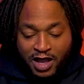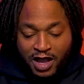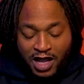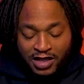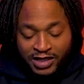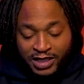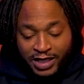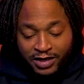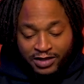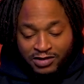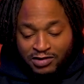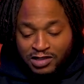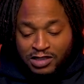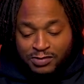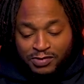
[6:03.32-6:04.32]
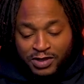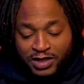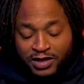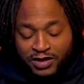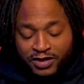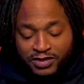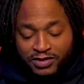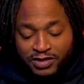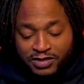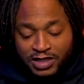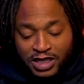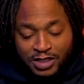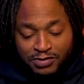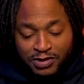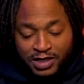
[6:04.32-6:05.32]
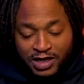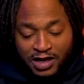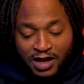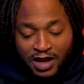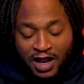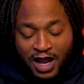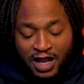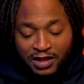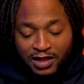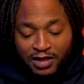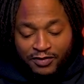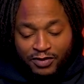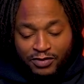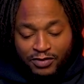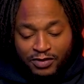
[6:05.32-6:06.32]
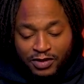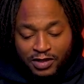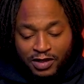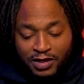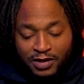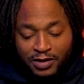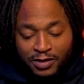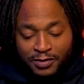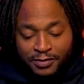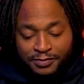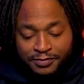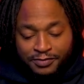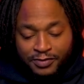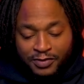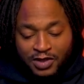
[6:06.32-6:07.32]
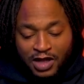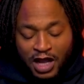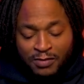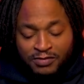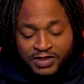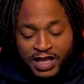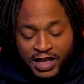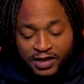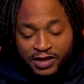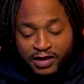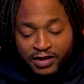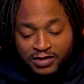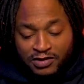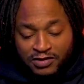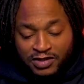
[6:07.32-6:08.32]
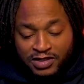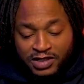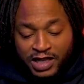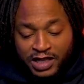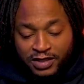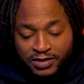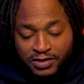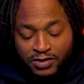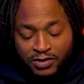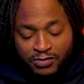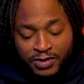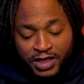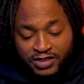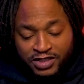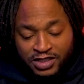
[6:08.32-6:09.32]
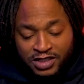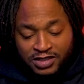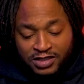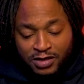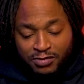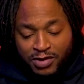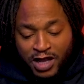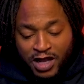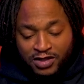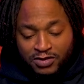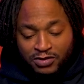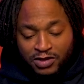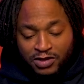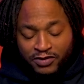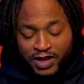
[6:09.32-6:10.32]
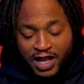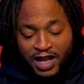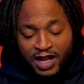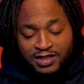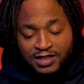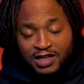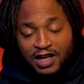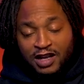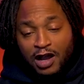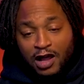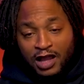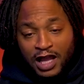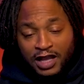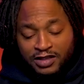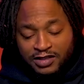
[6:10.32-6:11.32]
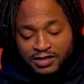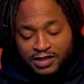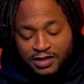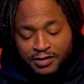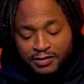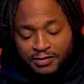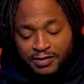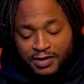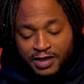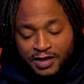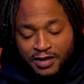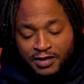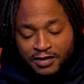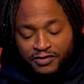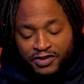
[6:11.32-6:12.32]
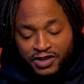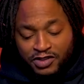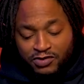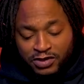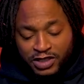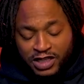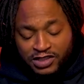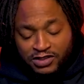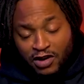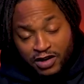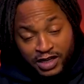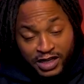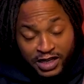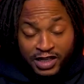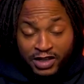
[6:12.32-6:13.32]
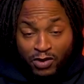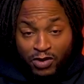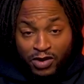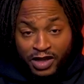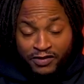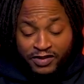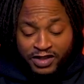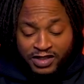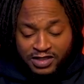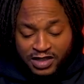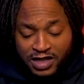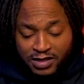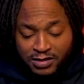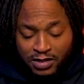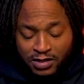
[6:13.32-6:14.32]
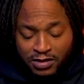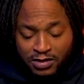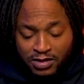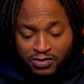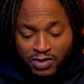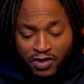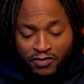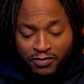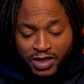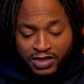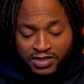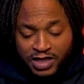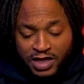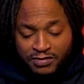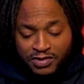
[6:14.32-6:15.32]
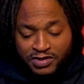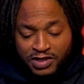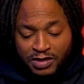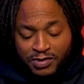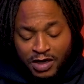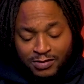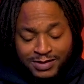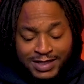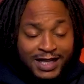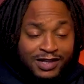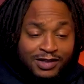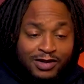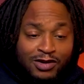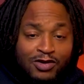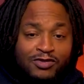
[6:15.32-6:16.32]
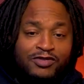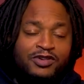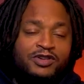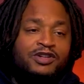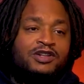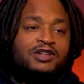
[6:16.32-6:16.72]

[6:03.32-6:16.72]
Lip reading: I think Arizona State is playing at a high level. I'm taking Arizona State too, man, just because they're Pac-12 guys, and I like to see them finish what they started and go even into that, the 12-man championship, and I'm taking the over.